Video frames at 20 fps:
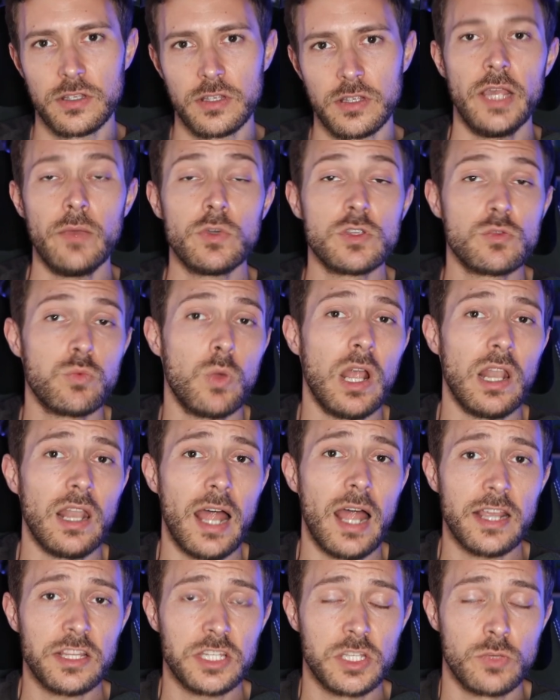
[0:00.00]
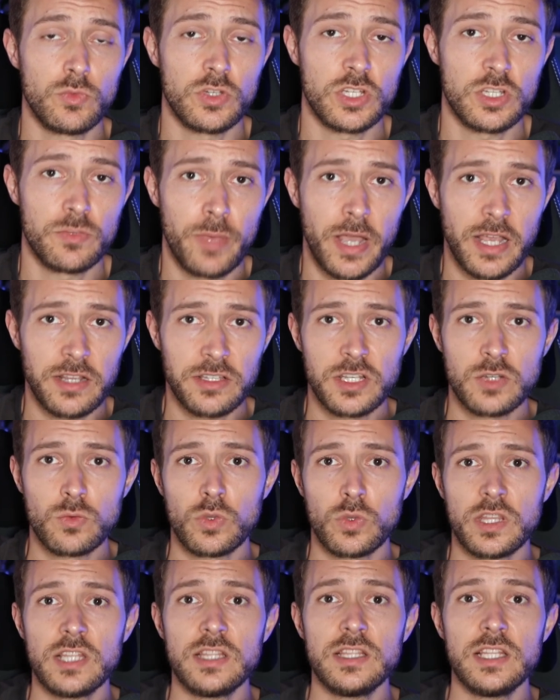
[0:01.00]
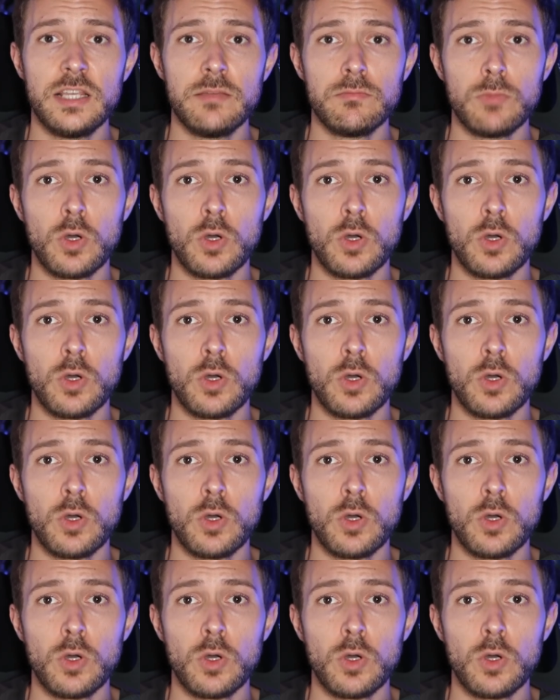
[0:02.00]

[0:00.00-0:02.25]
He was well liked and respected within the